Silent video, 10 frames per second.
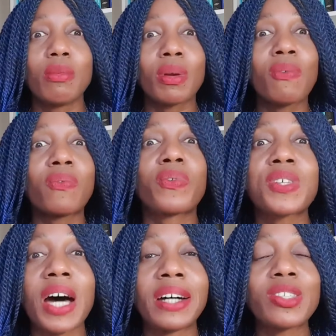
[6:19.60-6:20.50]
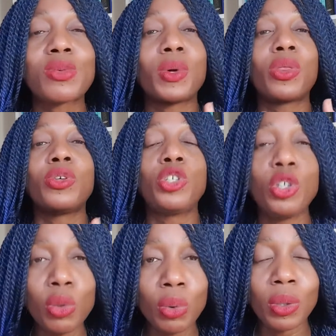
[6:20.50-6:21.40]
But it starts with
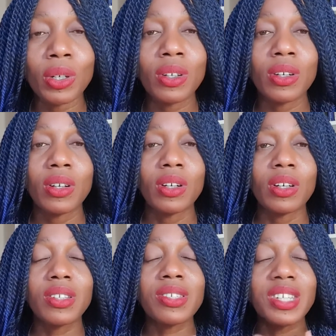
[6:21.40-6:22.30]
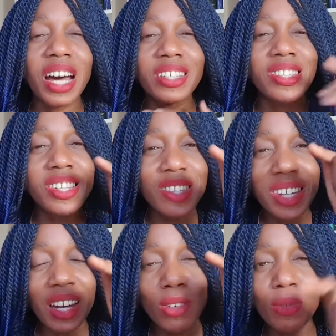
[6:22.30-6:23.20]
you. It starts
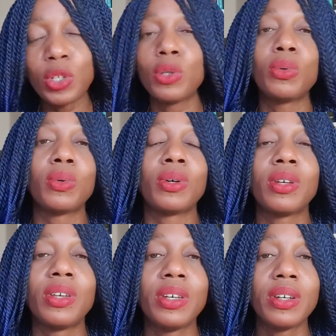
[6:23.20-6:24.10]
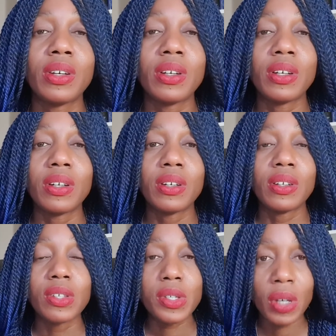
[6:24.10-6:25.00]
inside of you.
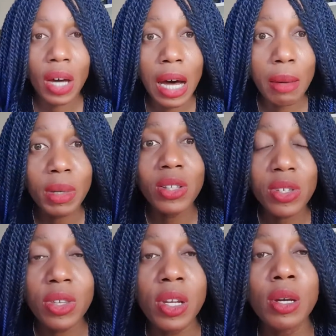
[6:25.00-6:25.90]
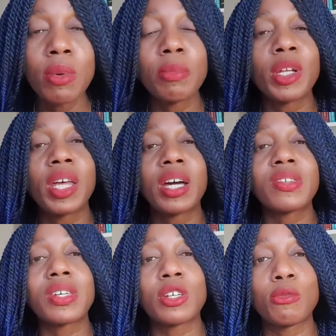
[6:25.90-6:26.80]
So come into the Deliberate
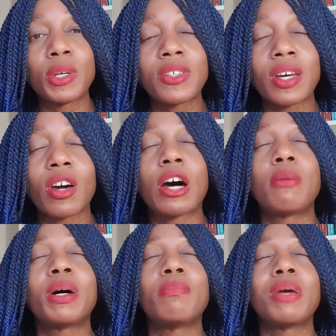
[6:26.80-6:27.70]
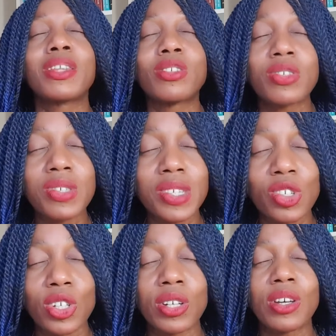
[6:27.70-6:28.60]
Millionaires Incubator. Come and make the
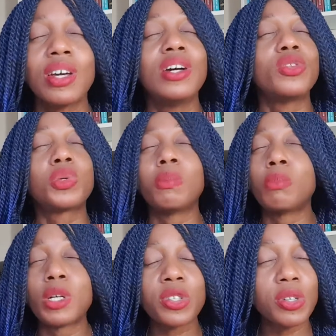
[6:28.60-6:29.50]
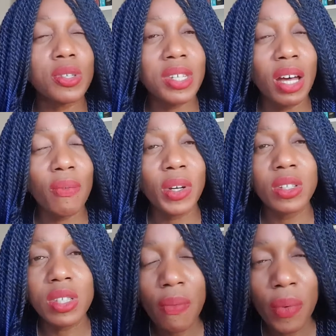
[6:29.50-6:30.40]
decision to immerse yourself in a
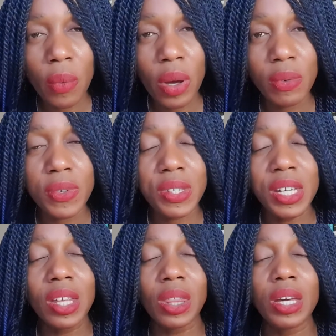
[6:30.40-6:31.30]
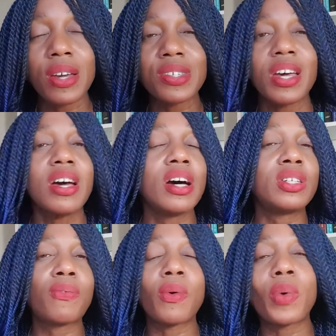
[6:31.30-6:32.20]
different way of seeing things, a
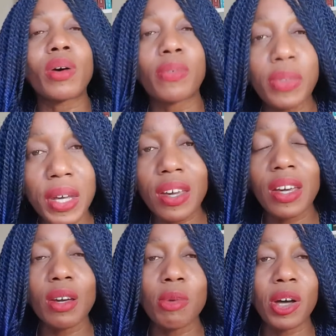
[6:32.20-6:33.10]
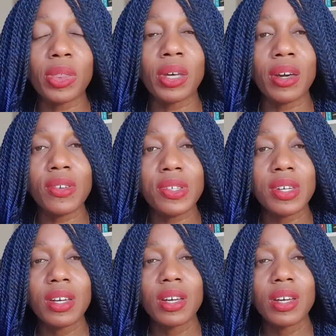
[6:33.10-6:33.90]
different way of thinking about things.